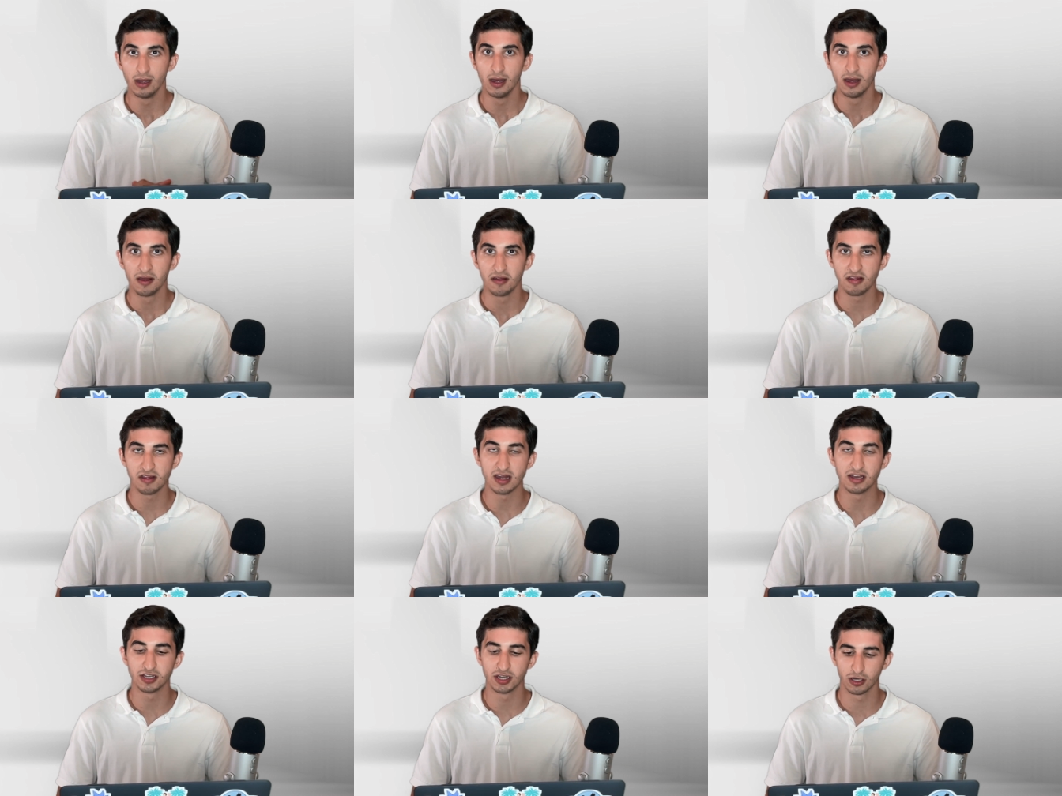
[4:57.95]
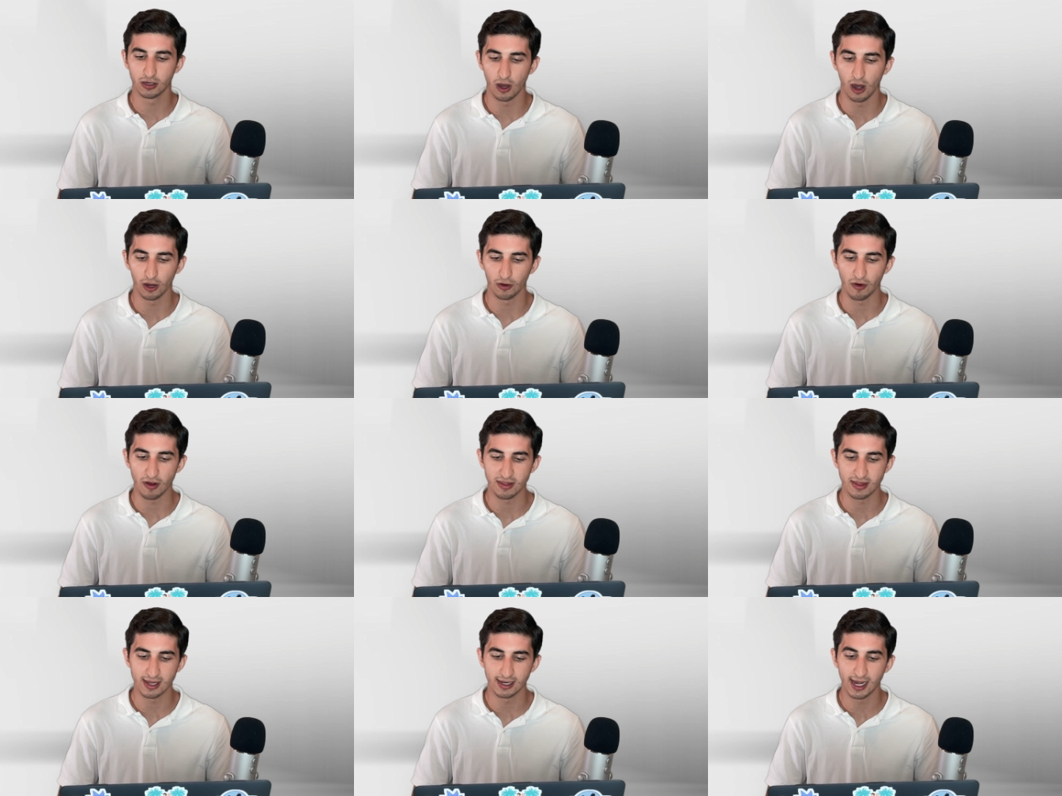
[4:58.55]
sent to
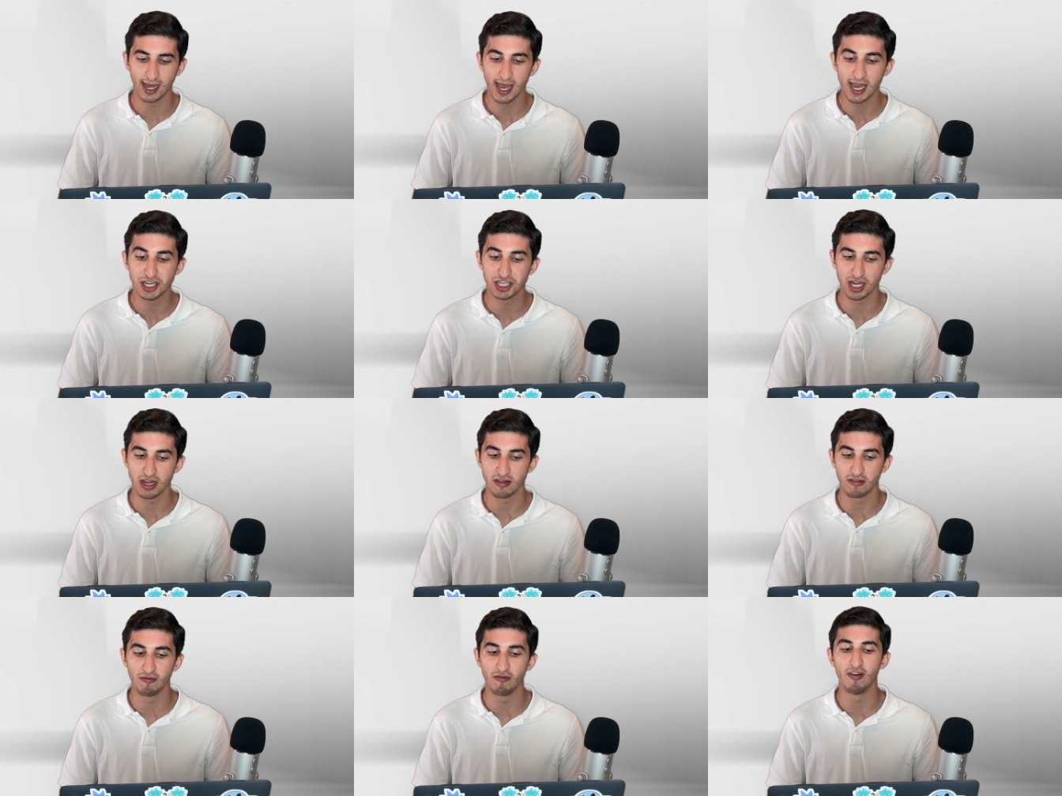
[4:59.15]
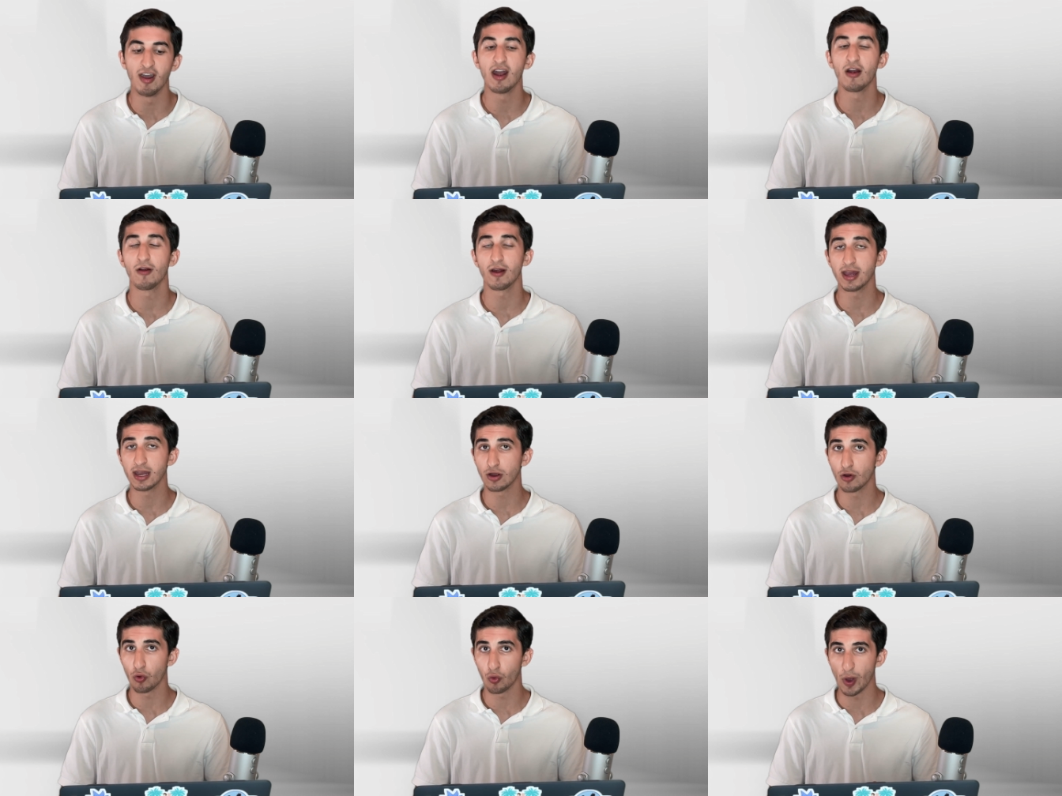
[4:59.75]
Congress, the NIH is very
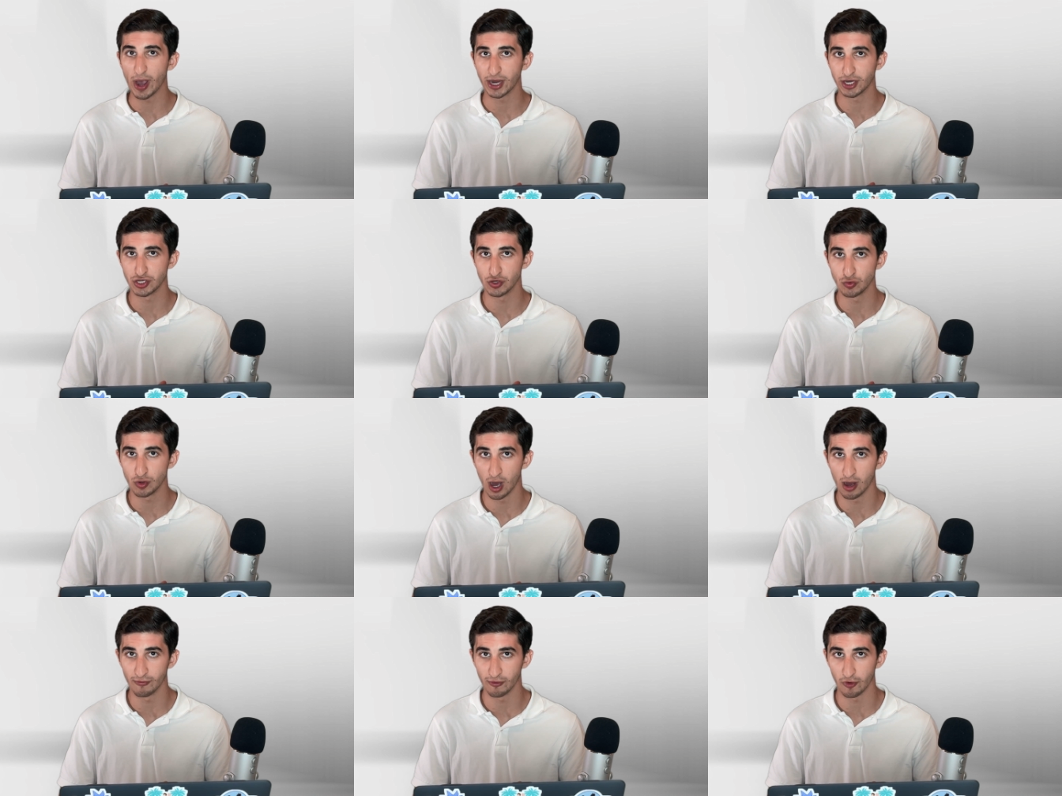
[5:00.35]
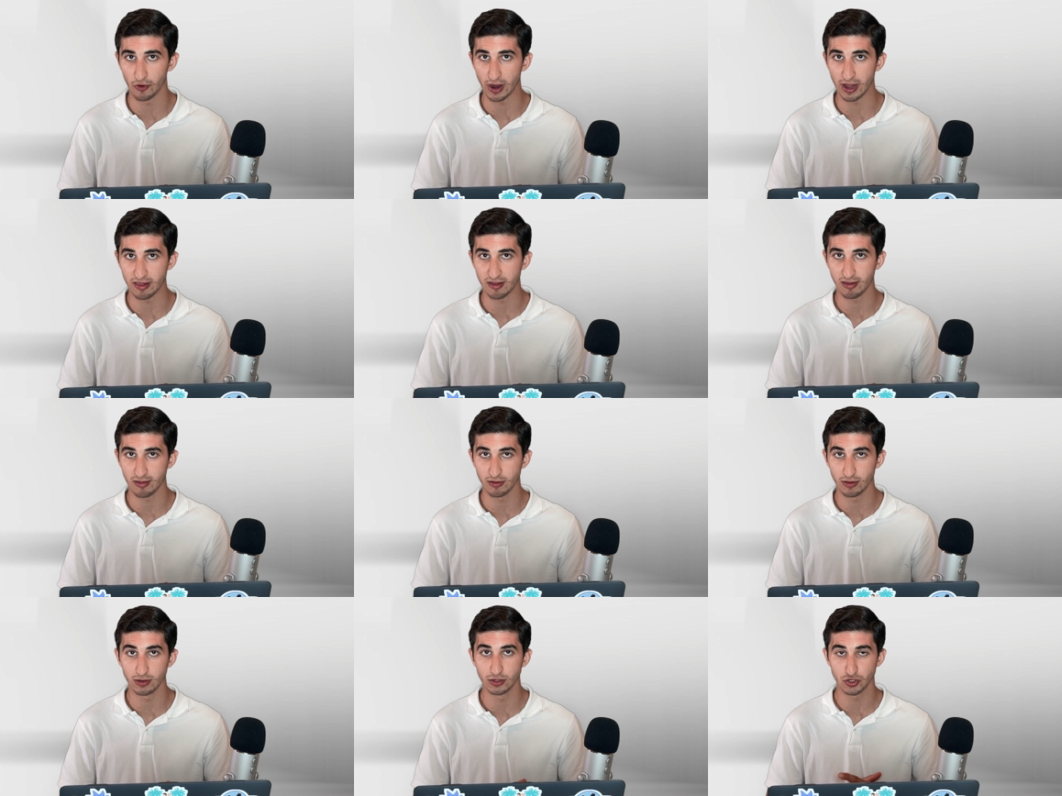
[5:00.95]
quick to cover its
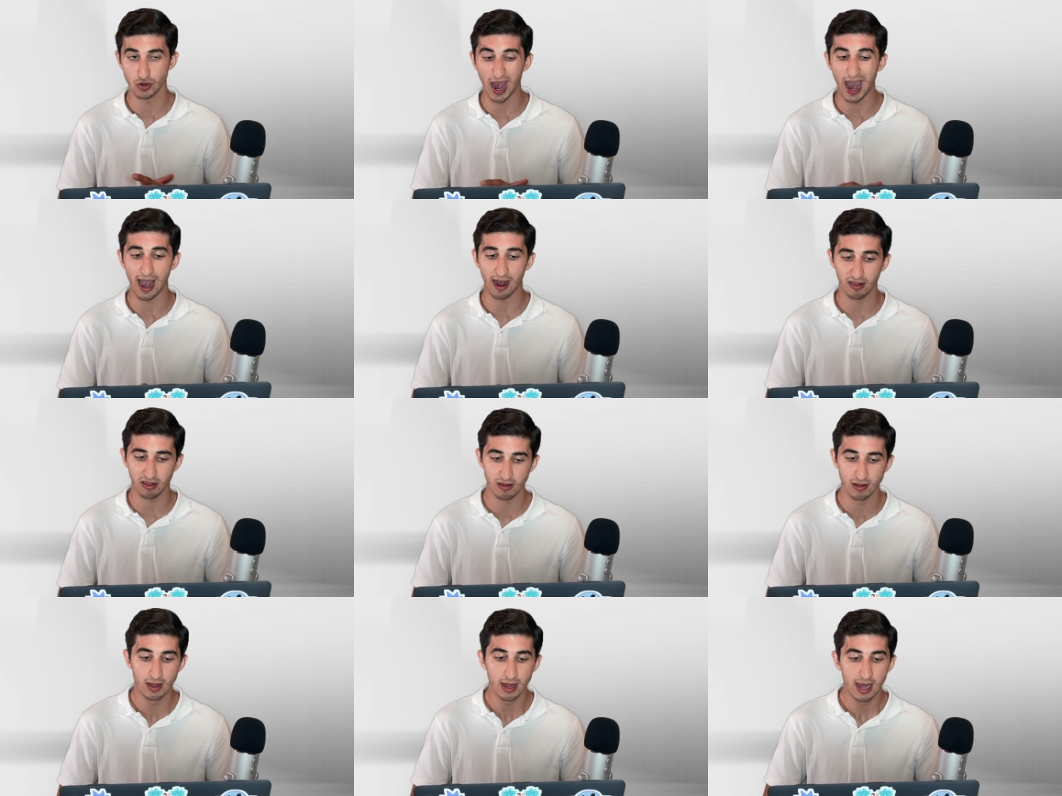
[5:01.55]
tracks.